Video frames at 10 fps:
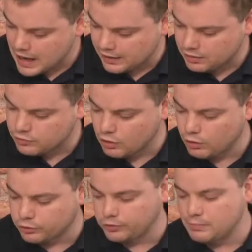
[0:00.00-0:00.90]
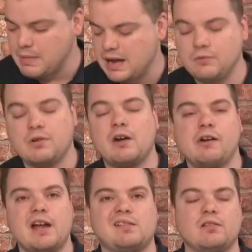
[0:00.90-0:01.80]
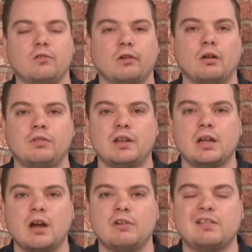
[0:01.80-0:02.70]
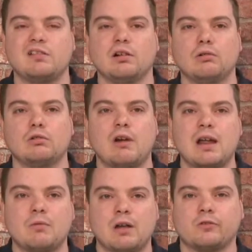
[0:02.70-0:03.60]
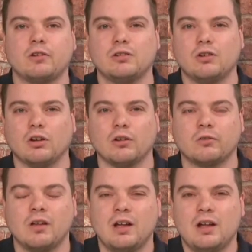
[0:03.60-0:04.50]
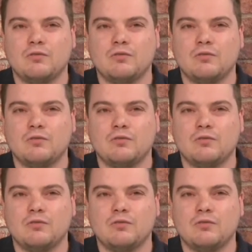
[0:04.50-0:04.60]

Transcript: and of course many variations of the original Great Western colours